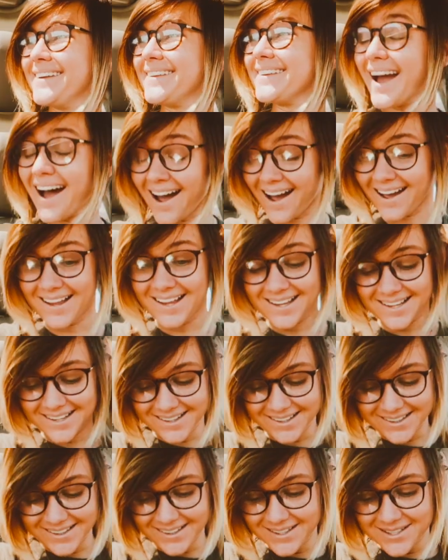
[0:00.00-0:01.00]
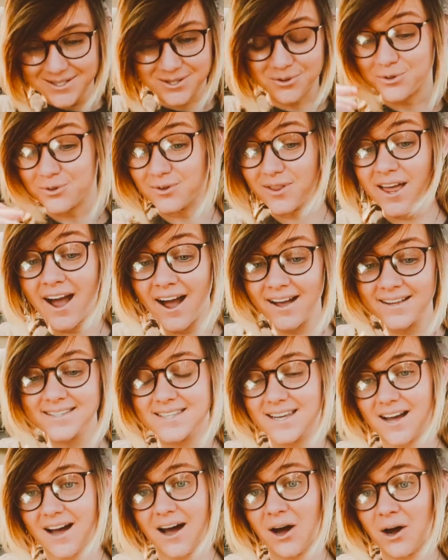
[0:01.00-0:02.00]
Yeah. So do
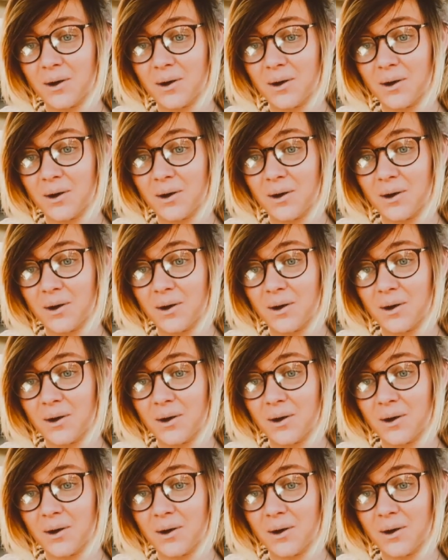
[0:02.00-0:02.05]
that.